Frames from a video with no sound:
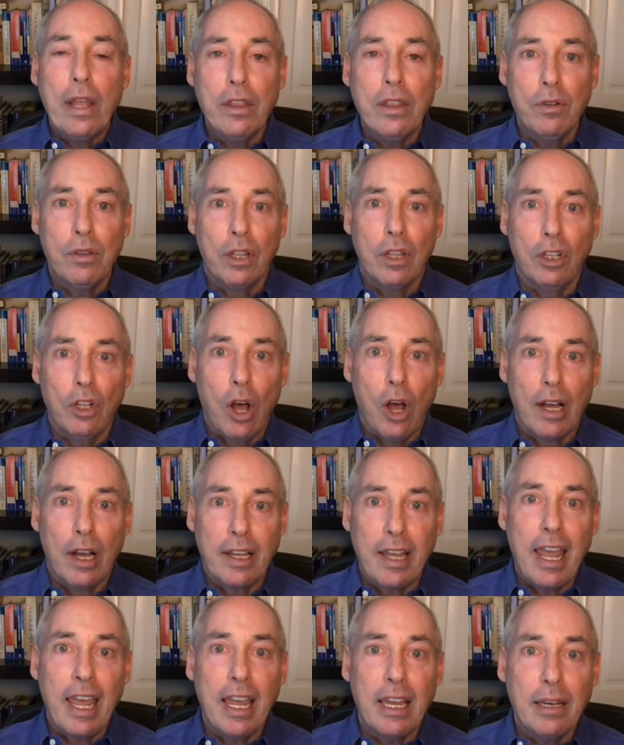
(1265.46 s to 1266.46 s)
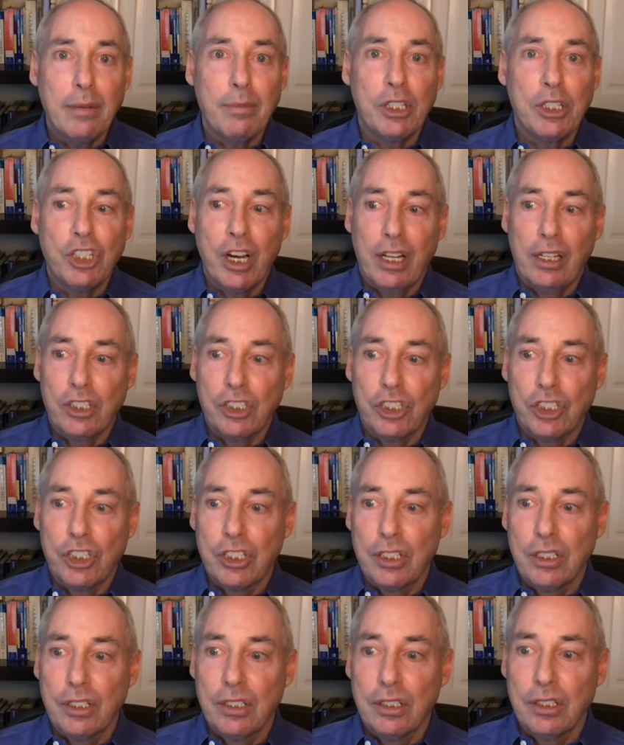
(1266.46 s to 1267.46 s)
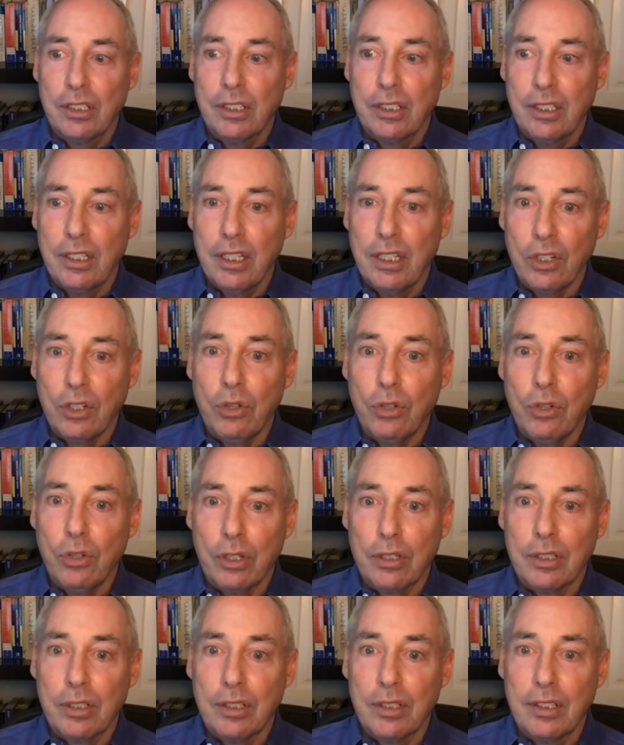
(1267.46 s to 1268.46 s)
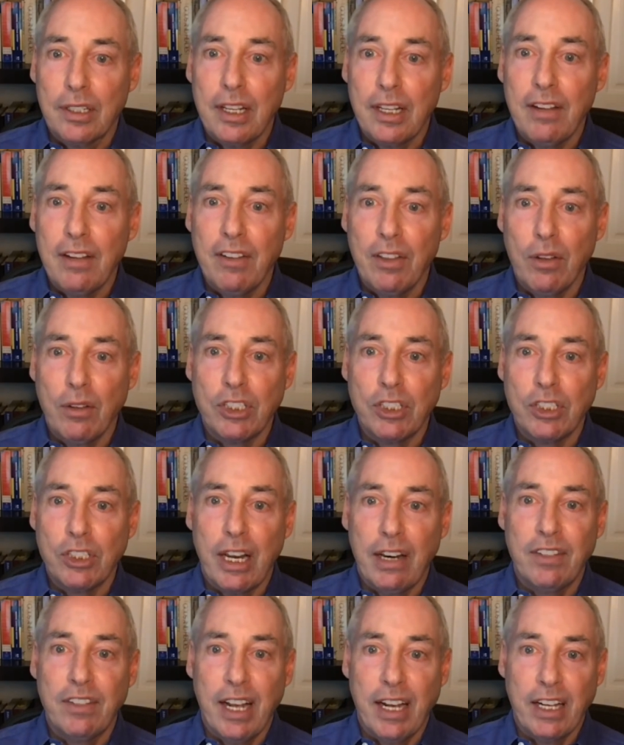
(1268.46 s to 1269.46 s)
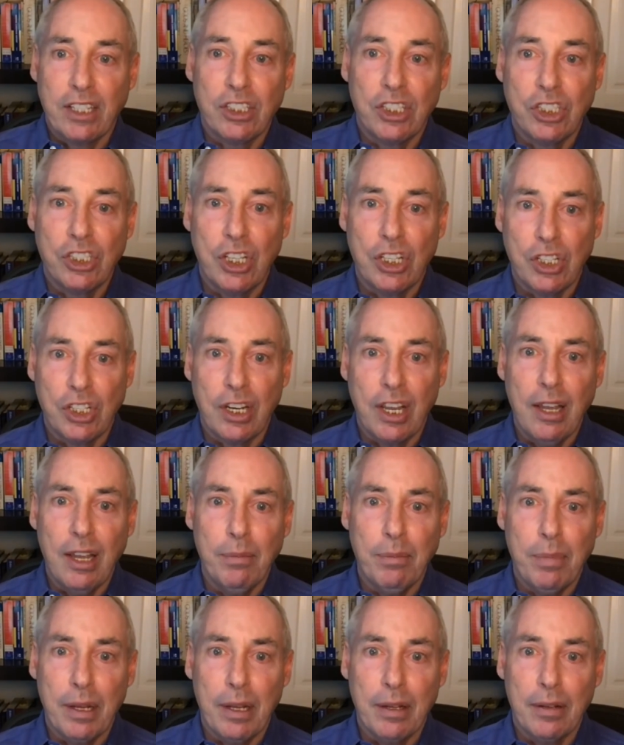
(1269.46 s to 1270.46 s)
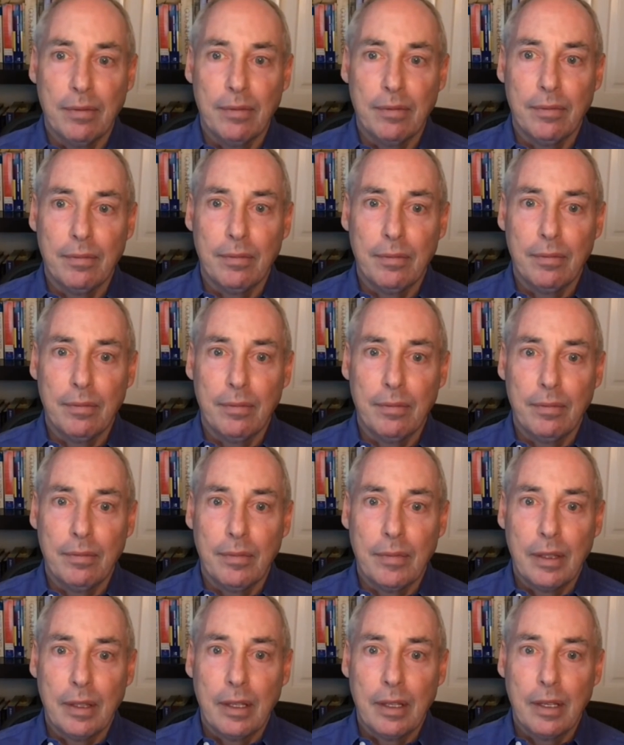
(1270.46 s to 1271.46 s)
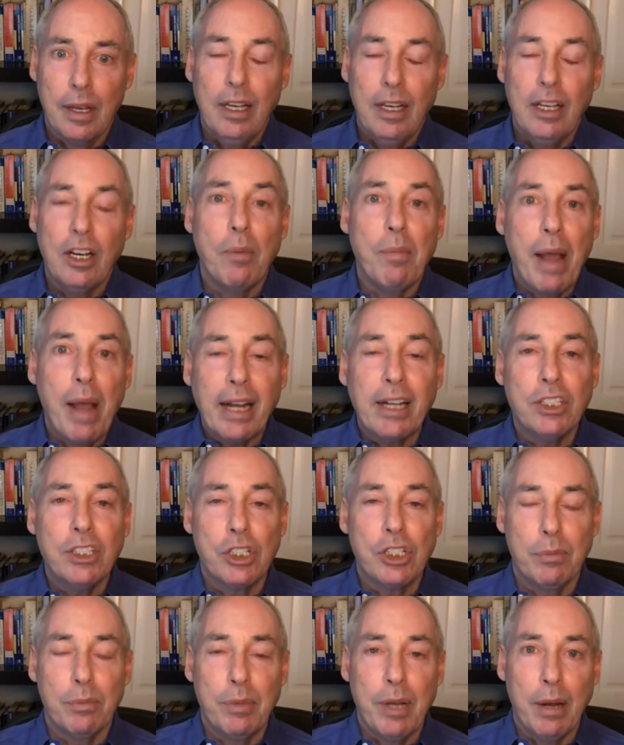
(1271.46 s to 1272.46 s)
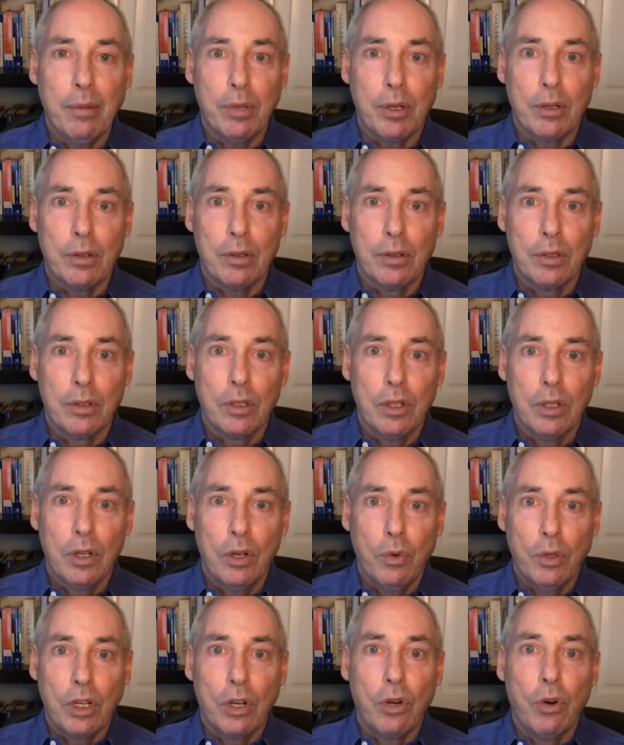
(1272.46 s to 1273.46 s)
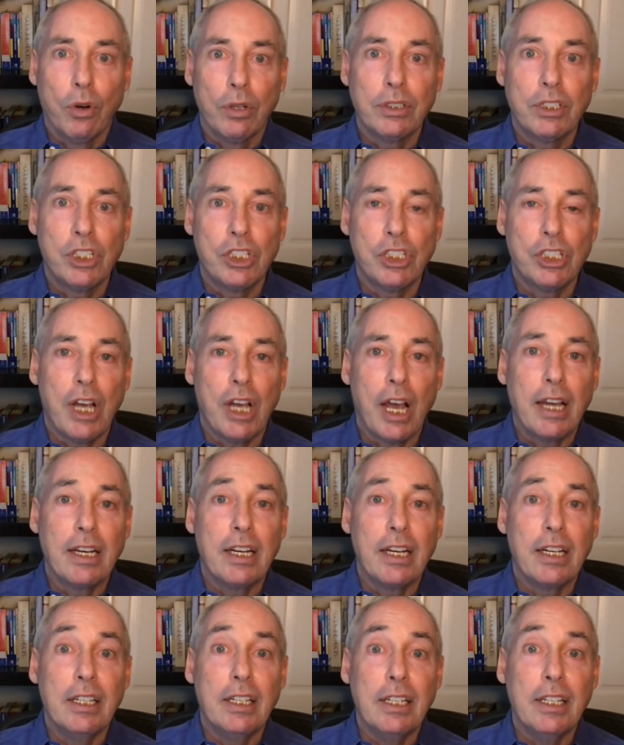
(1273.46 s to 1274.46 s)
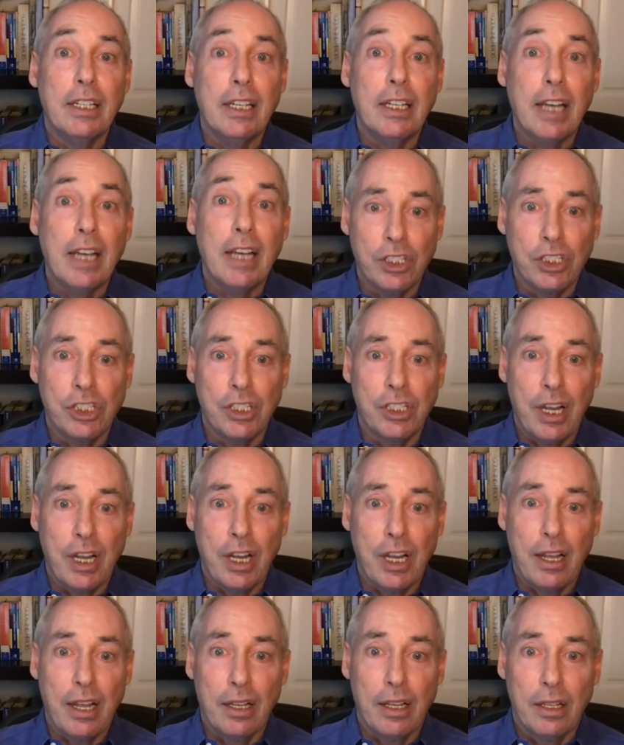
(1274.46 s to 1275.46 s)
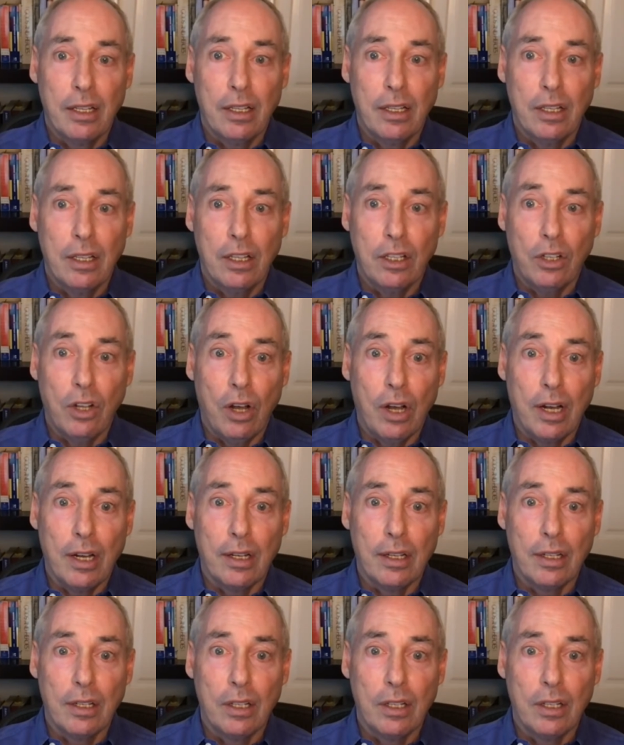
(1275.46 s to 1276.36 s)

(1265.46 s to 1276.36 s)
the law can be challenged in court, even though the state of Texas says it can't be. Now, back in September, when the court decided not to stay the law,